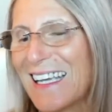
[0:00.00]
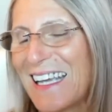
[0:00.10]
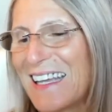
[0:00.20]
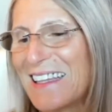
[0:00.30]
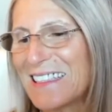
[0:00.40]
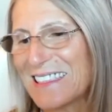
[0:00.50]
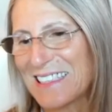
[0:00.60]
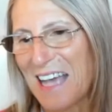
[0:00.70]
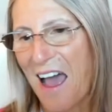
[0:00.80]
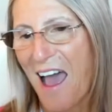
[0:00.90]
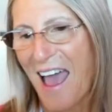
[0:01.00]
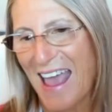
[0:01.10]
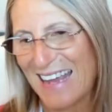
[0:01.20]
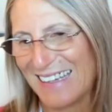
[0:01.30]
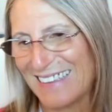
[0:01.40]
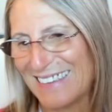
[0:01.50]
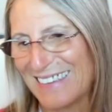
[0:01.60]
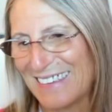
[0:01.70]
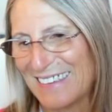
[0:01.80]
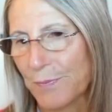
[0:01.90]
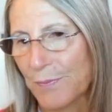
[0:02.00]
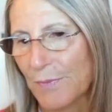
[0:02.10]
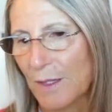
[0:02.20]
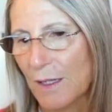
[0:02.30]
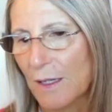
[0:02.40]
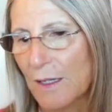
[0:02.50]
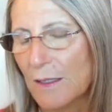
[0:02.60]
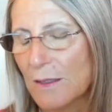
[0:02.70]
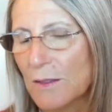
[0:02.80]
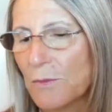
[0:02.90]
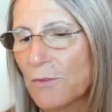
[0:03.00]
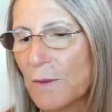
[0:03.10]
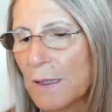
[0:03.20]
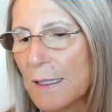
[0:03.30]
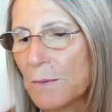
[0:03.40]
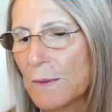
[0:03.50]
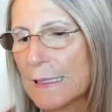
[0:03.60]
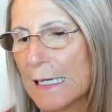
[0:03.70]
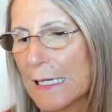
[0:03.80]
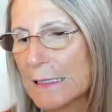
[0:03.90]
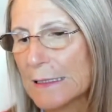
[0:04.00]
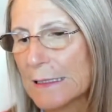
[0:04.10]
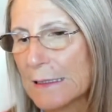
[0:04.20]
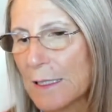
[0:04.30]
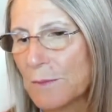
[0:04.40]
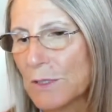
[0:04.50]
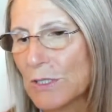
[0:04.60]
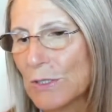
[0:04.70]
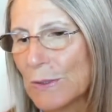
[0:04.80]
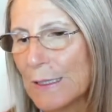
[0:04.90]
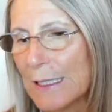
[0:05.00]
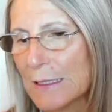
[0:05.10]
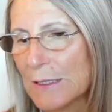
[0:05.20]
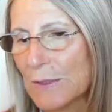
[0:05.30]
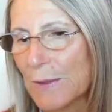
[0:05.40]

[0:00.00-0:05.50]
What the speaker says: in the sky. So I'm feeling with this, as I'm tuning into